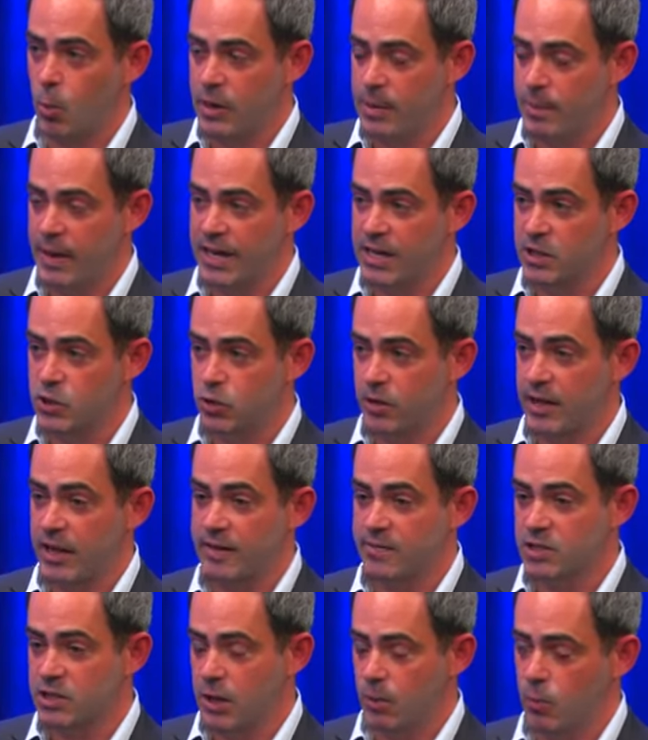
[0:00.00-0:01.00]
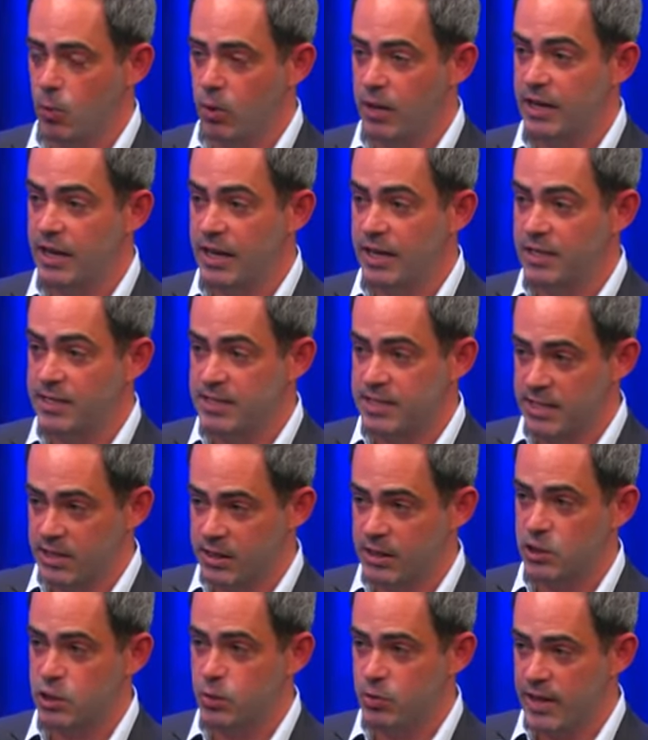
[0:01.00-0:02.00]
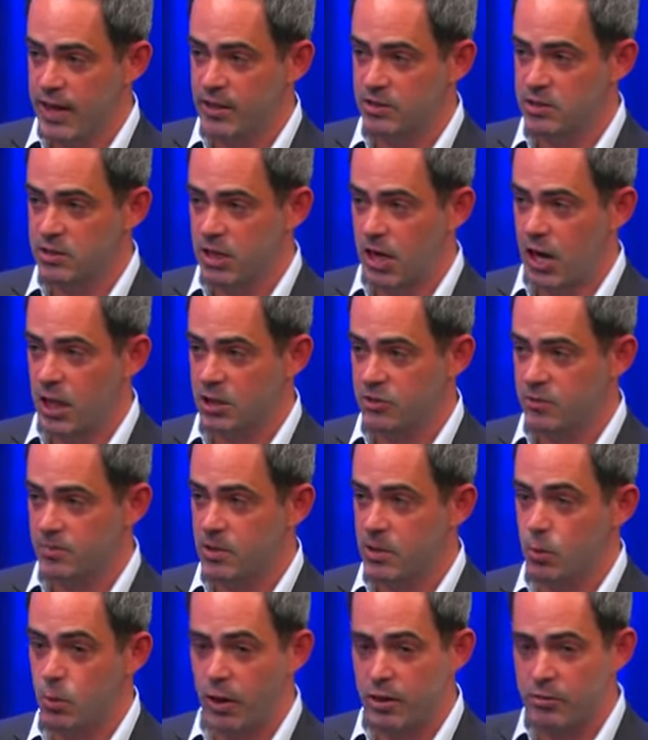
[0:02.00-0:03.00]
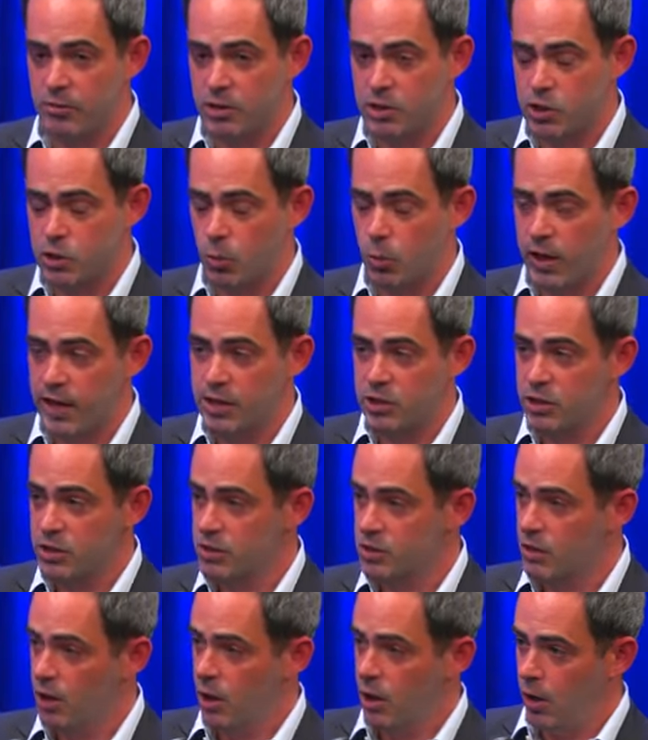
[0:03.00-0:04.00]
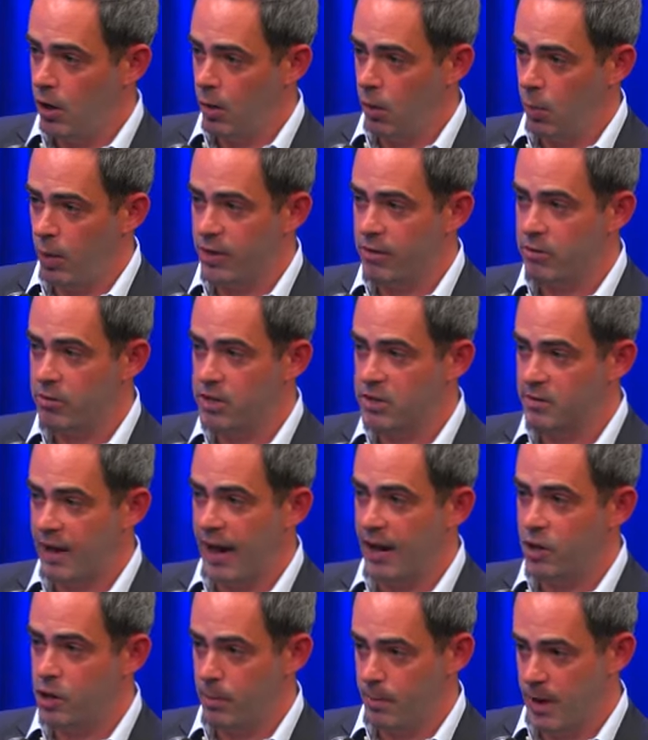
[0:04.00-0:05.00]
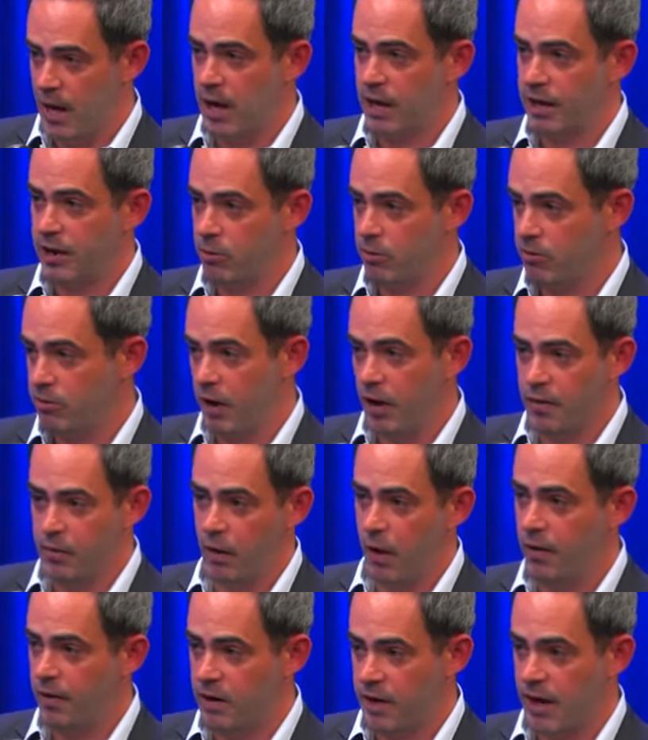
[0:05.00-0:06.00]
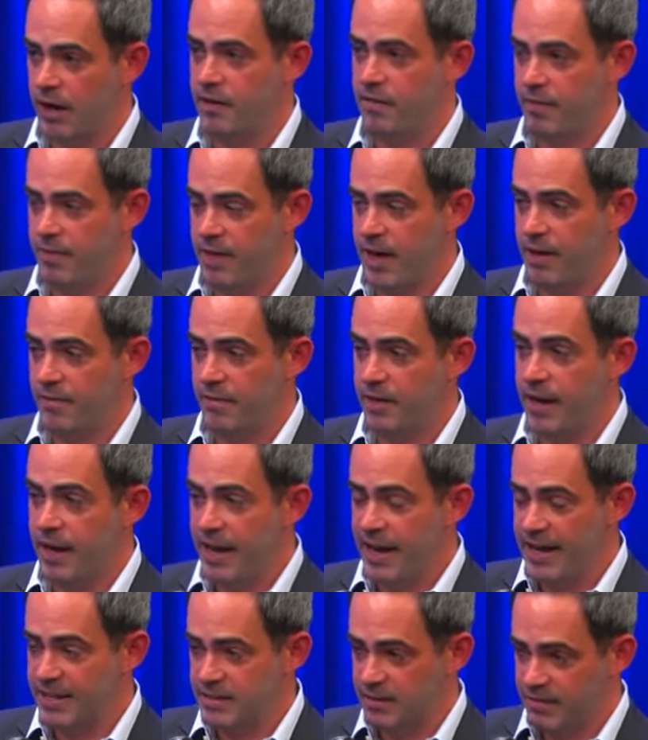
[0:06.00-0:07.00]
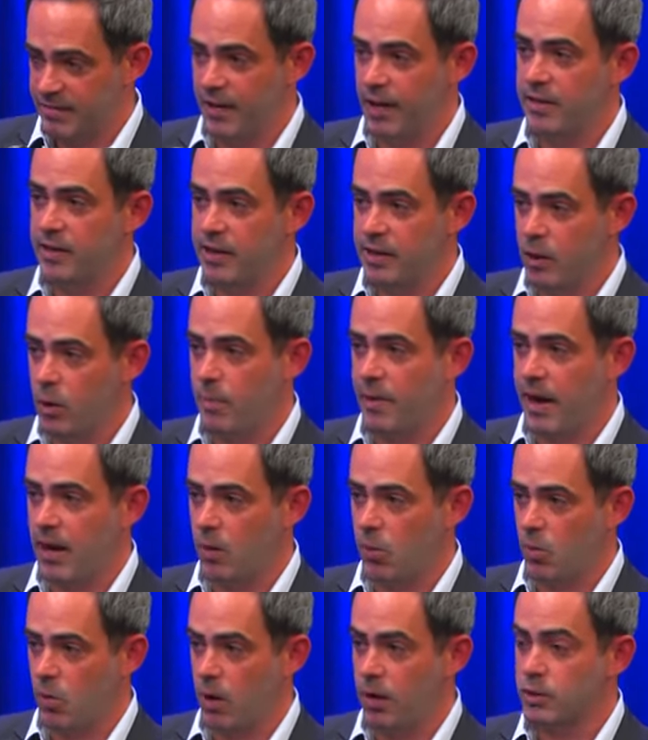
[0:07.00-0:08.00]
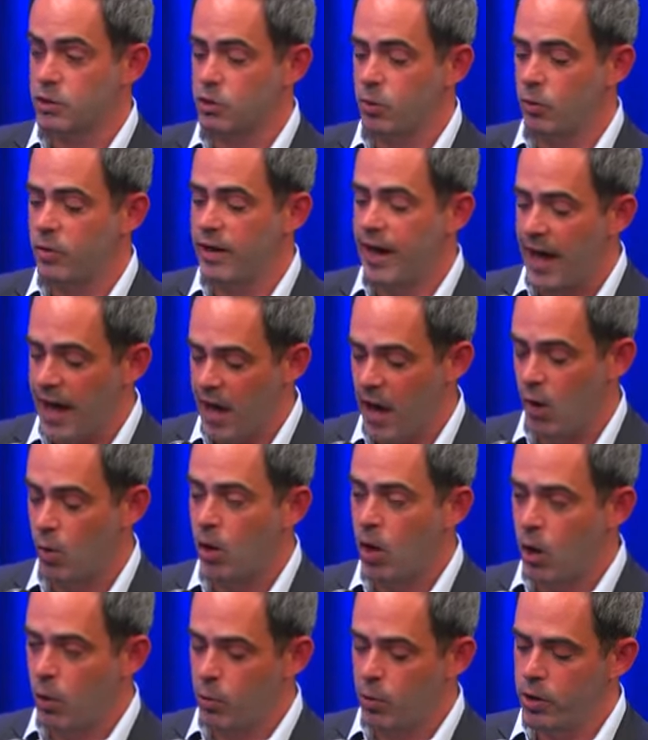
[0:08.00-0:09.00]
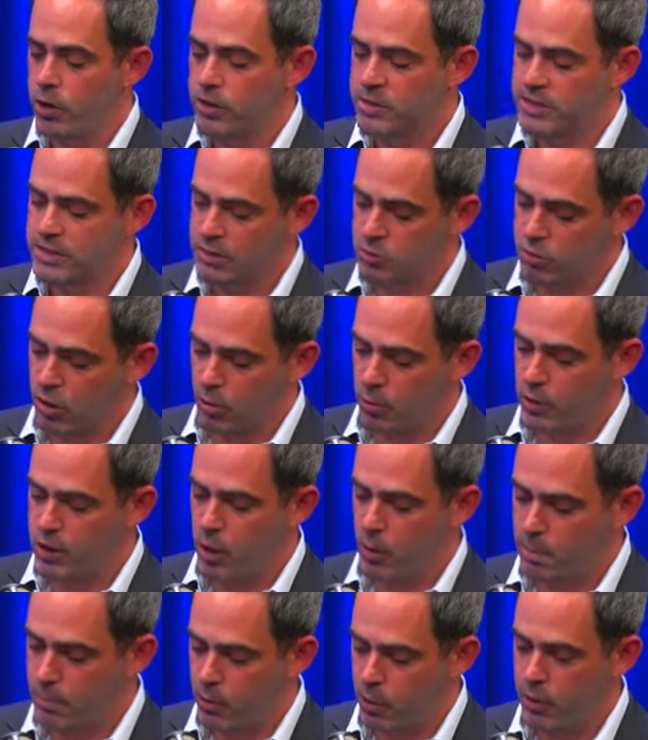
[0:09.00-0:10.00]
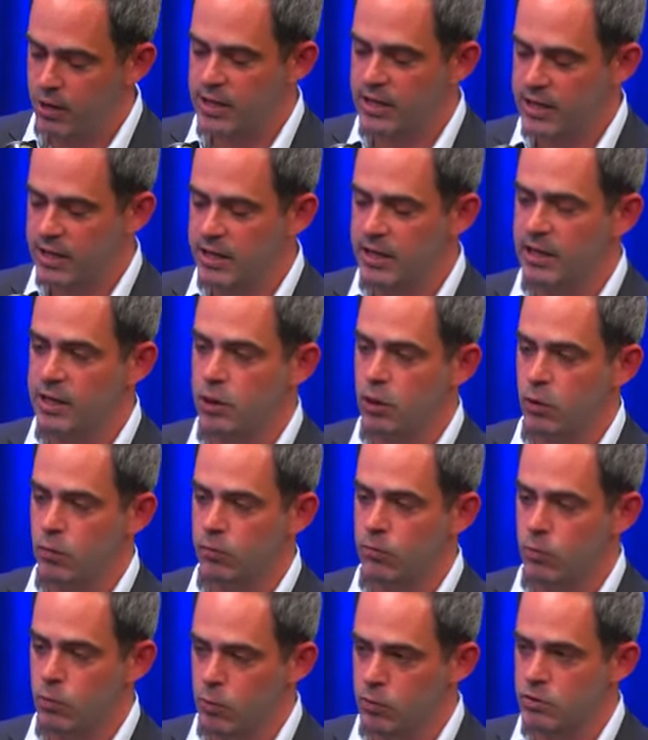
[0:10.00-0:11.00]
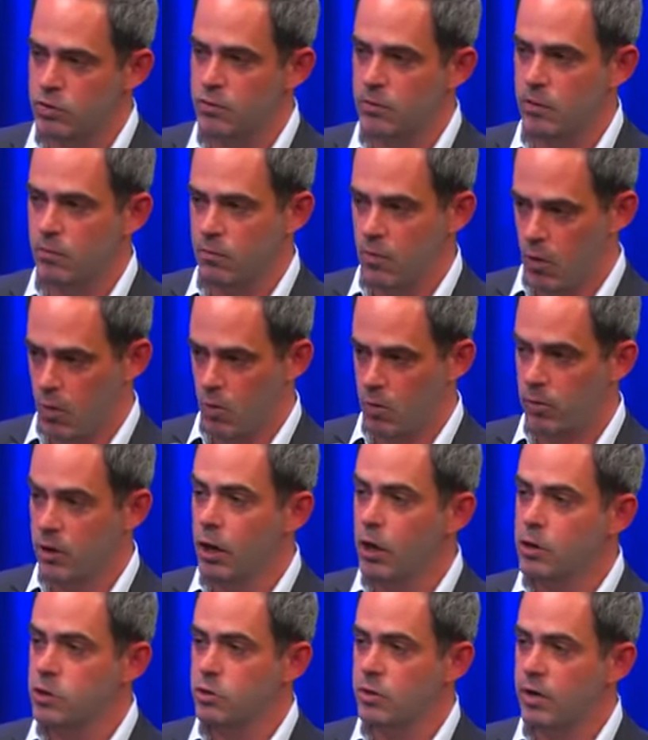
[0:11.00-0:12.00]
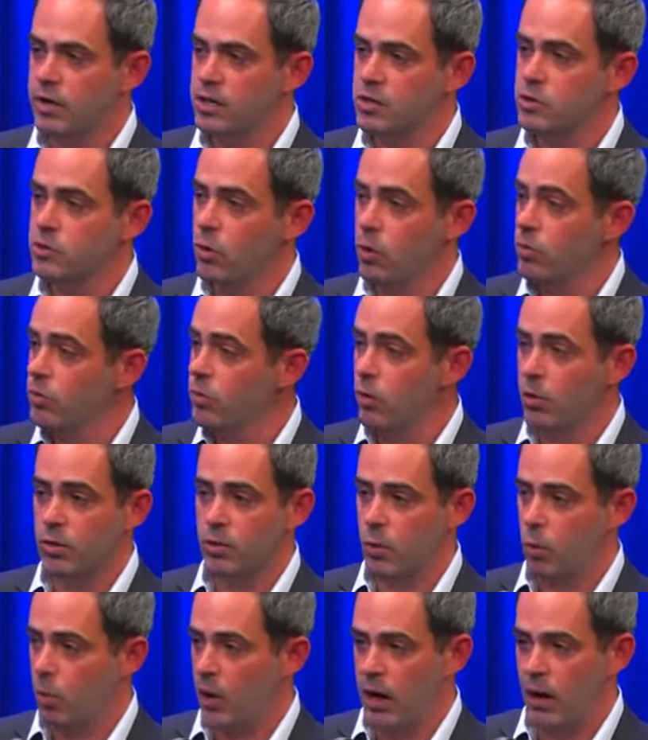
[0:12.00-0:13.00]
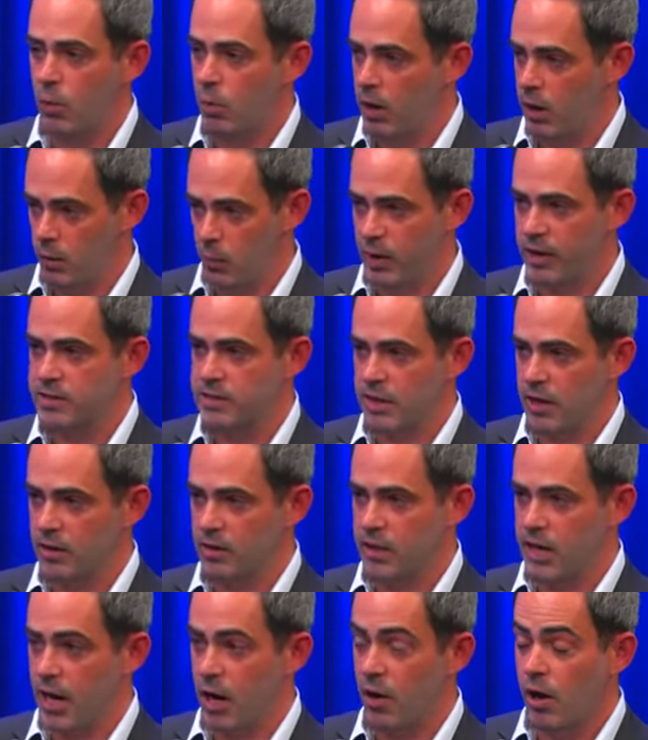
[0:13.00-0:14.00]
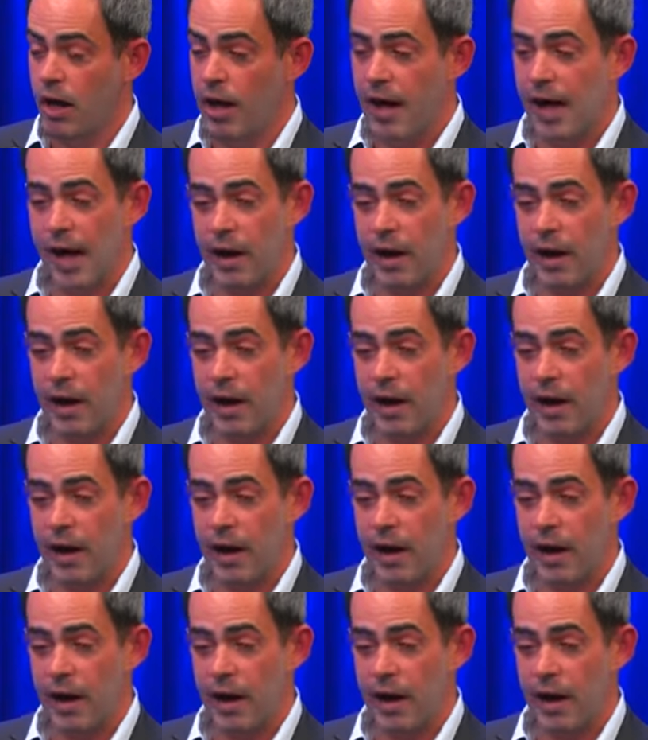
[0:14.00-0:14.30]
We made it so that if someone is stealing $2,000 from you, whether it's your wages or whether it's out of your pocket or another kind of theft, it's a felony no matter what. So now we are putting in the rules of the road so that it's no longer the wild, wild west out there.